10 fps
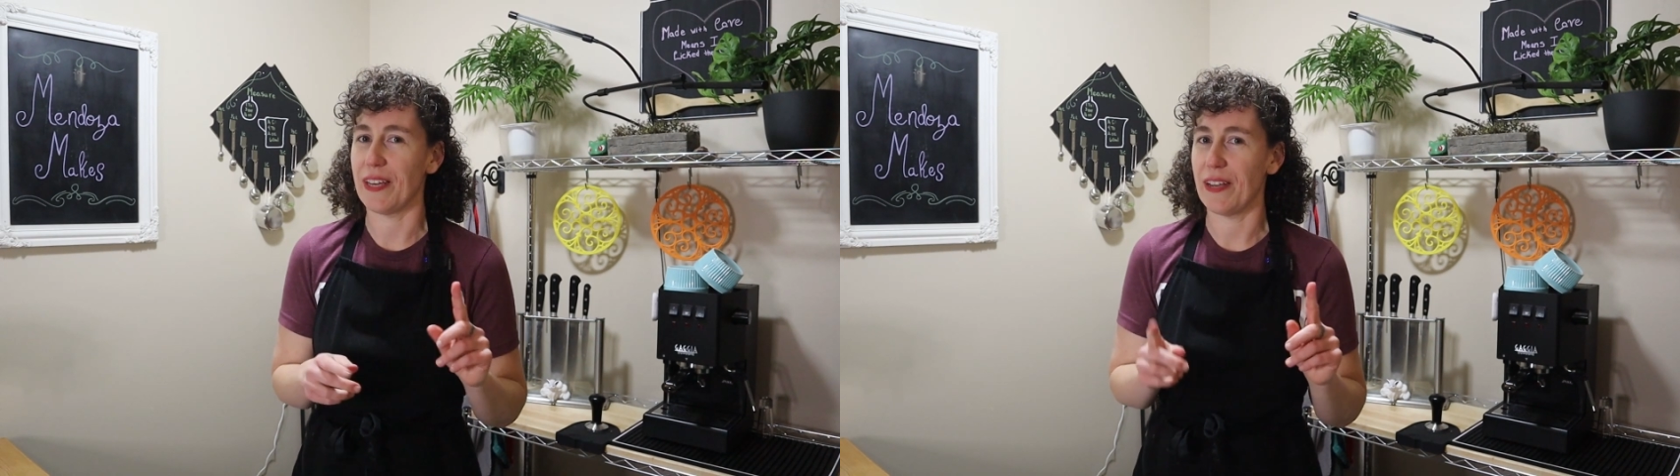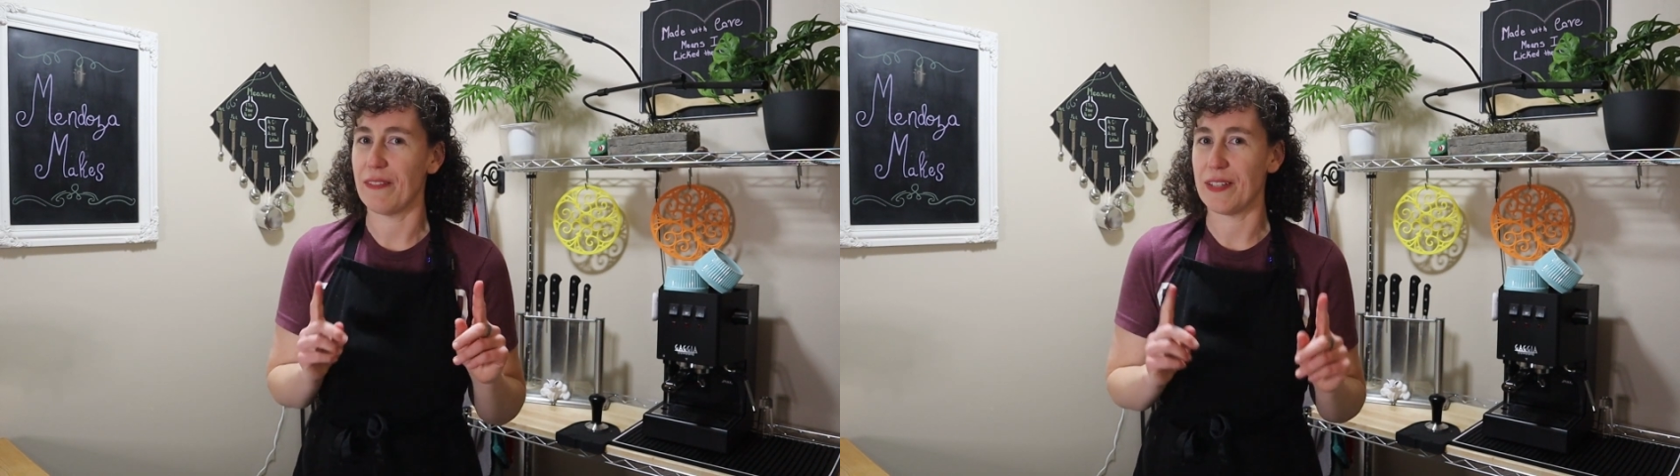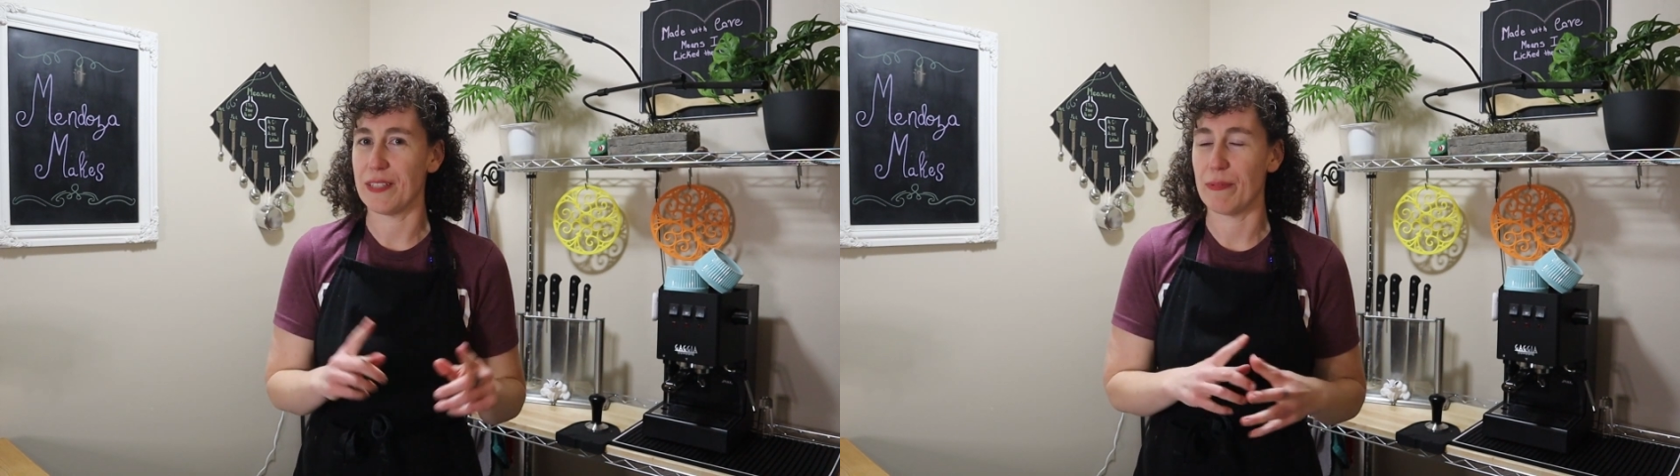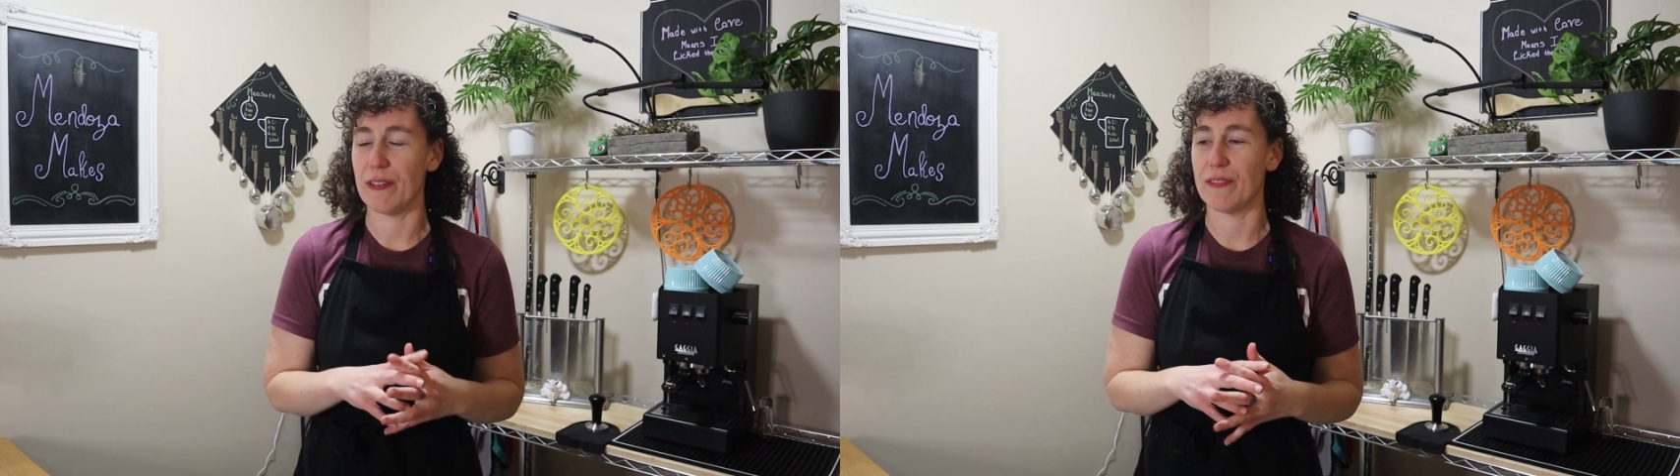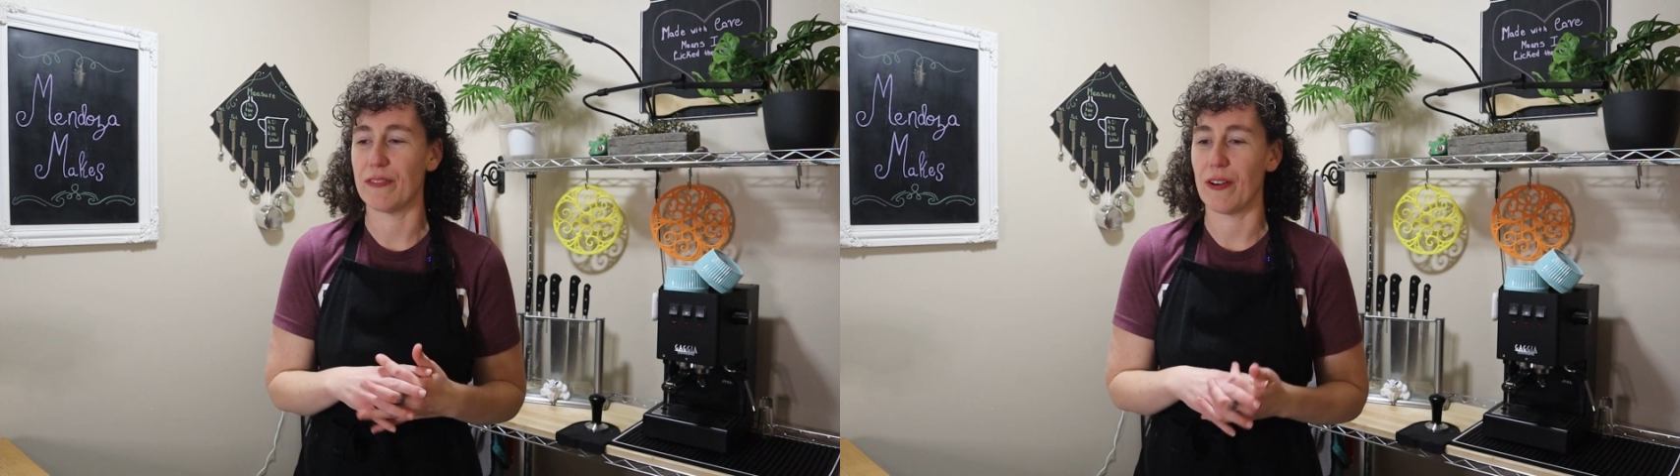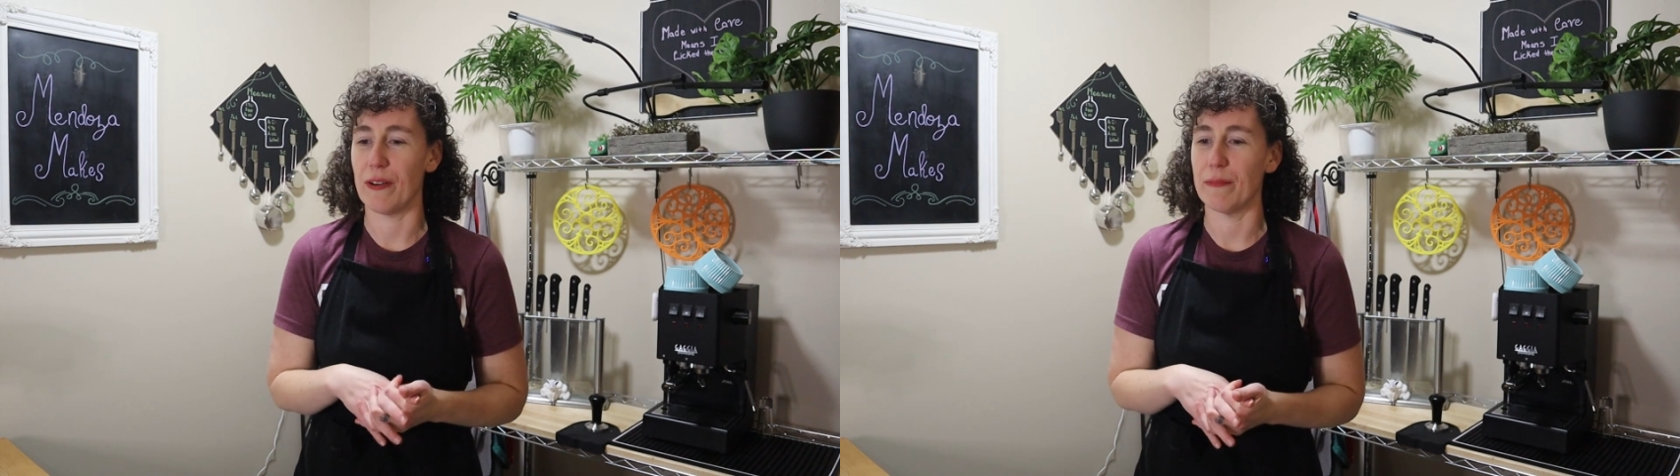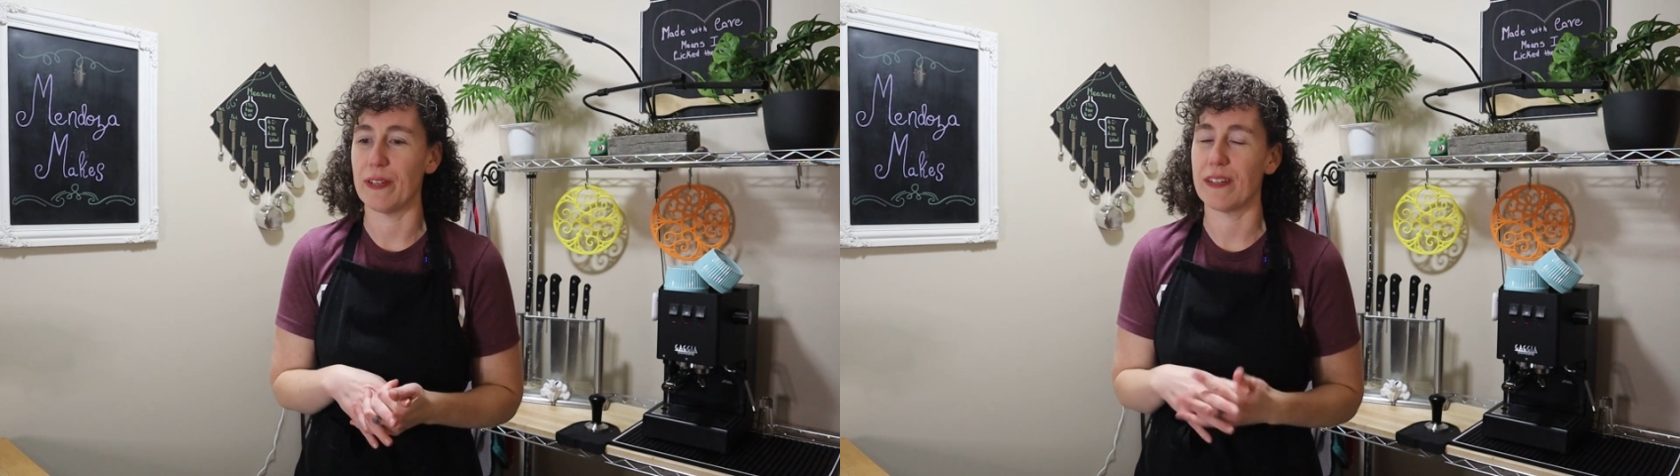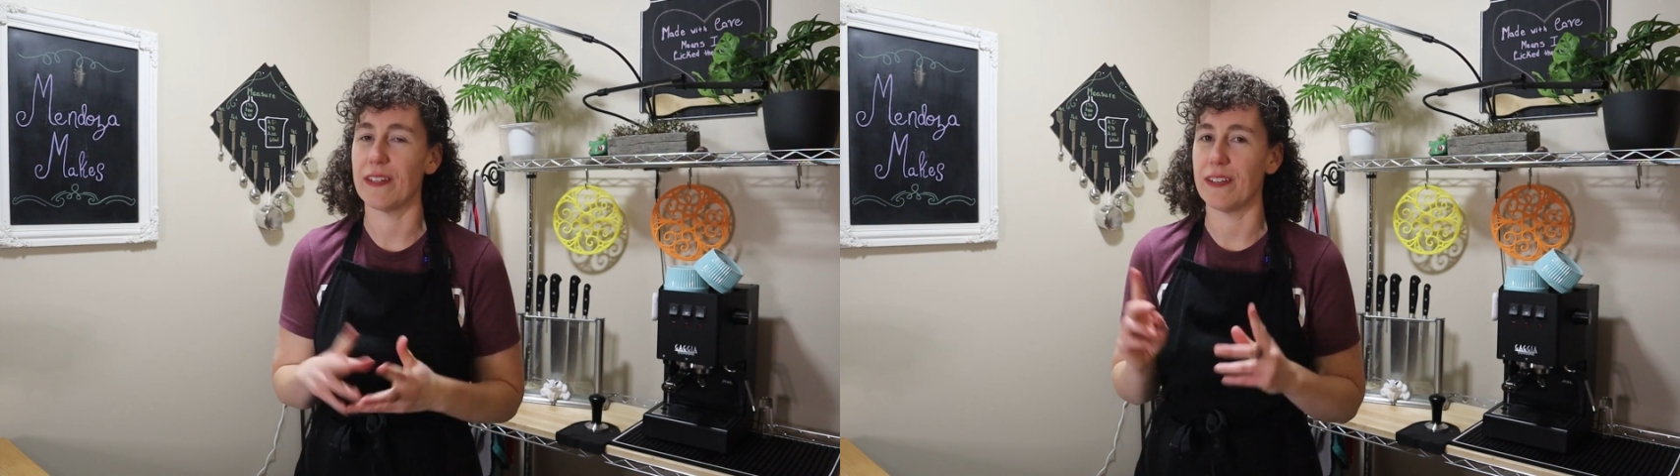a recipe
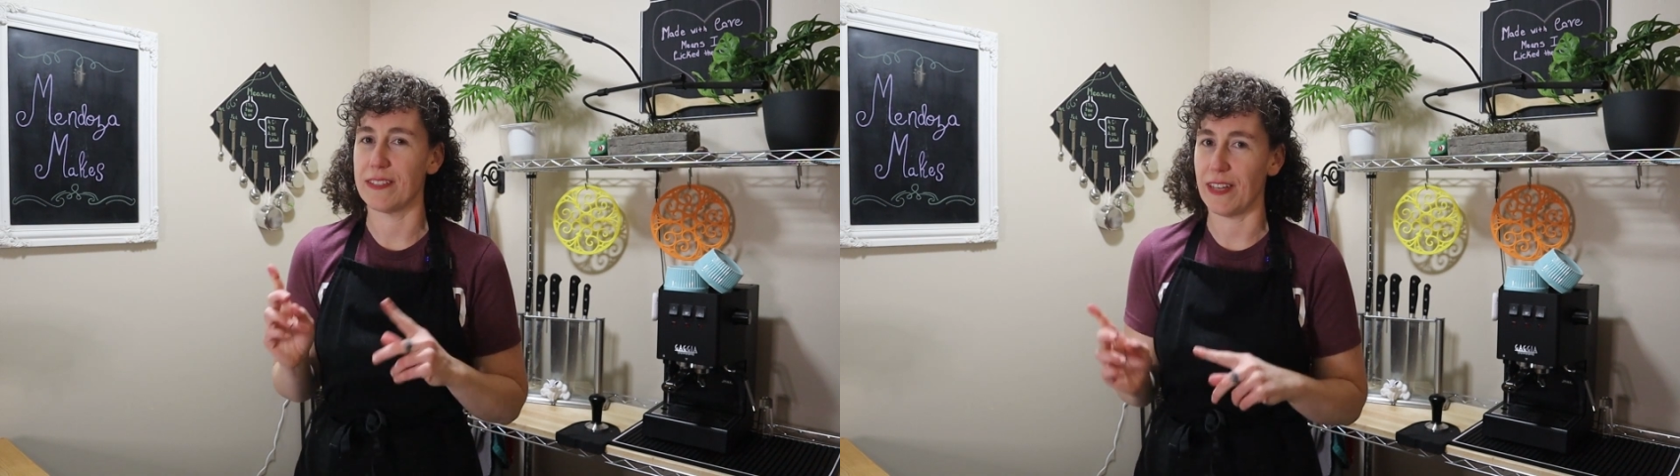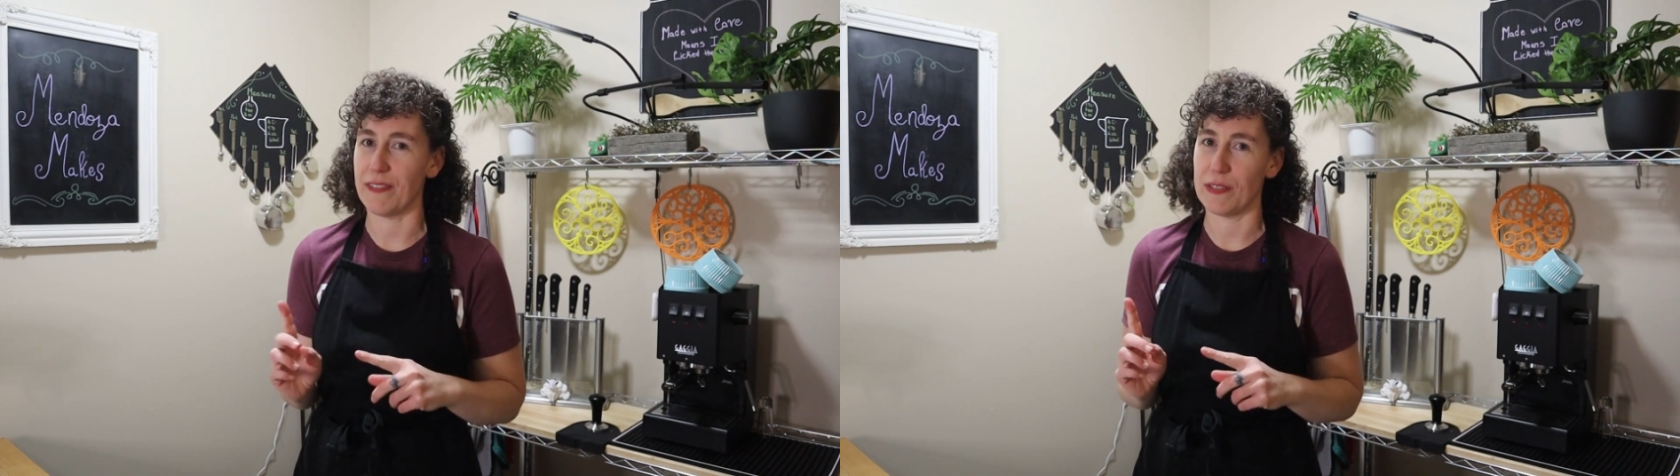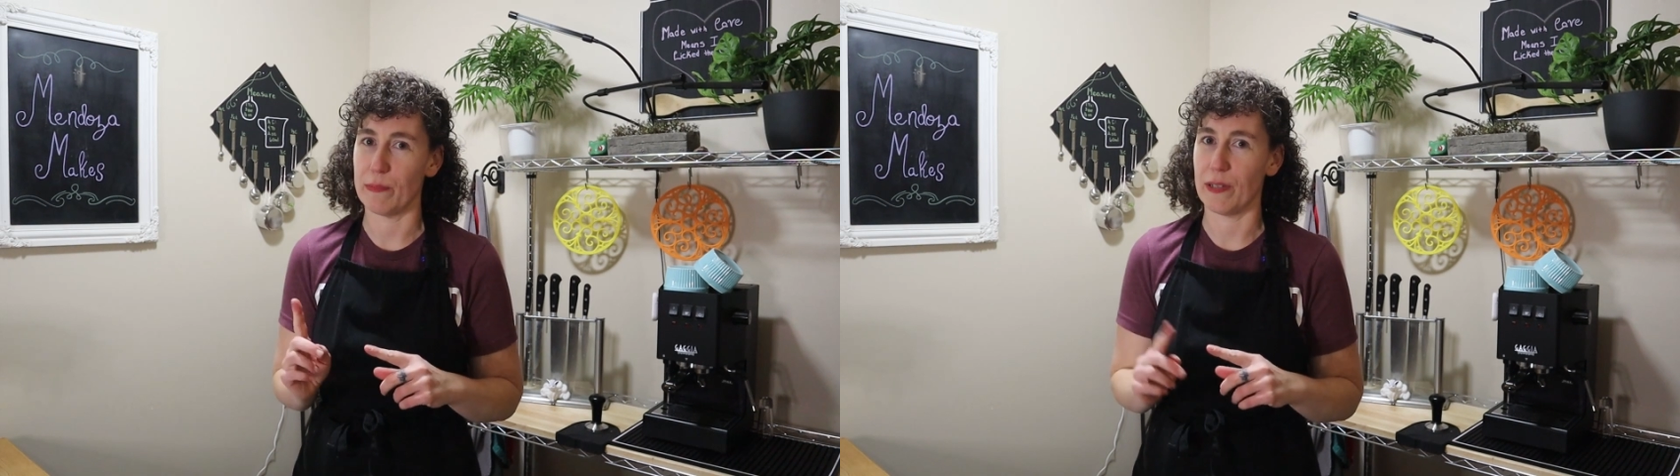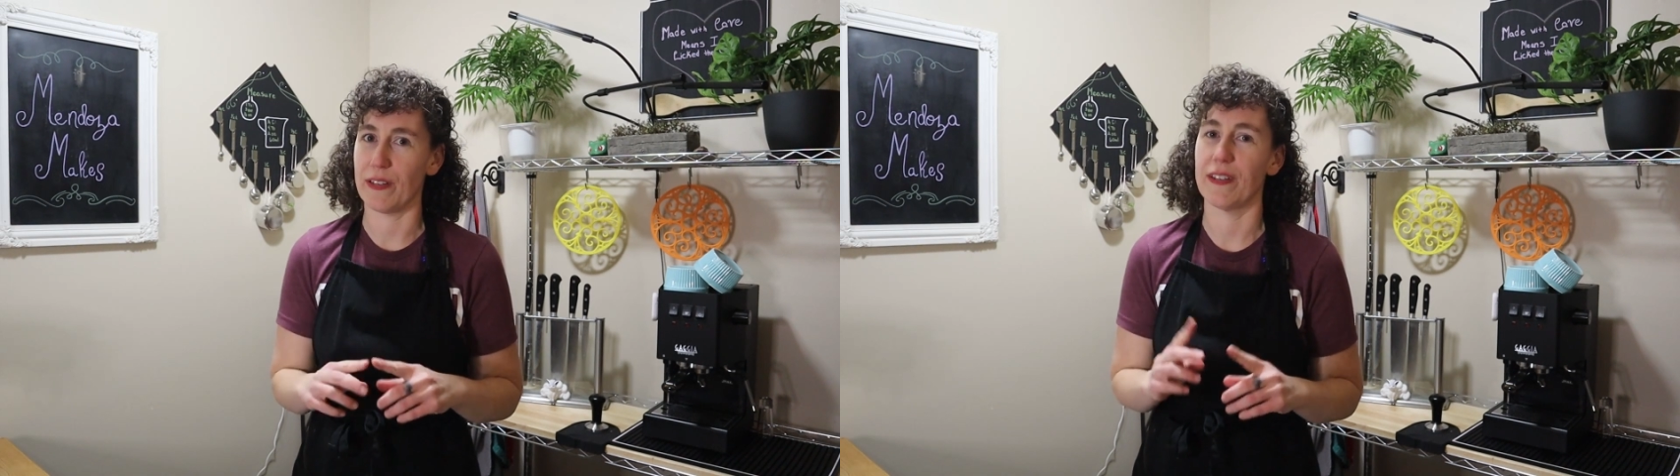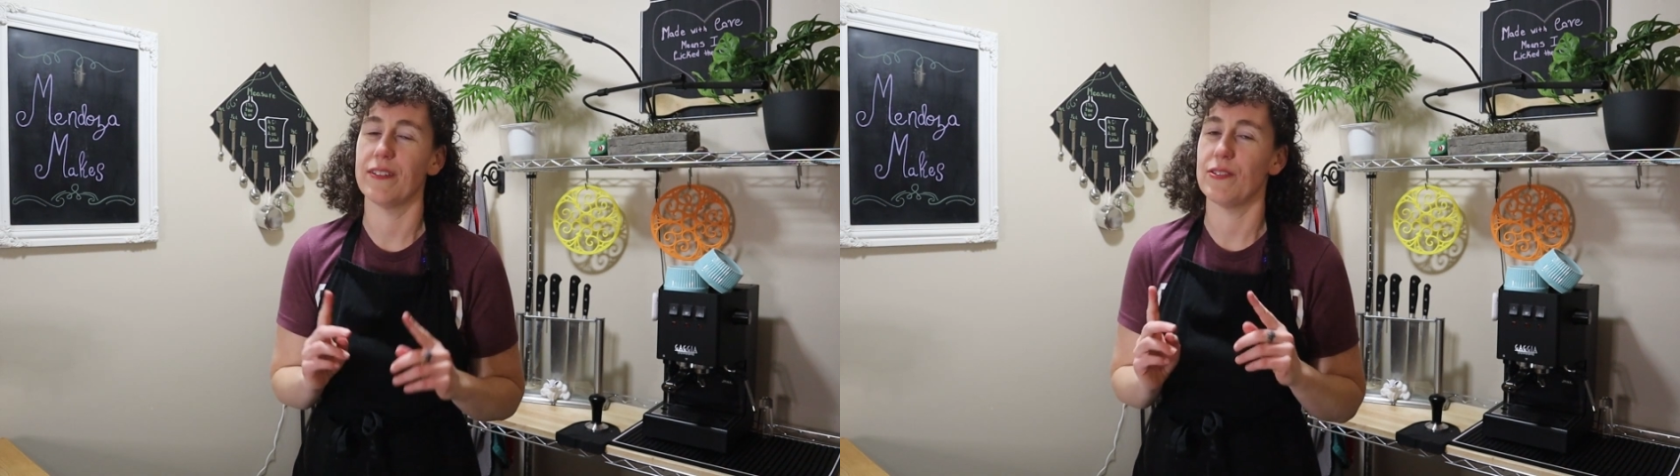from Claire Saffitz's book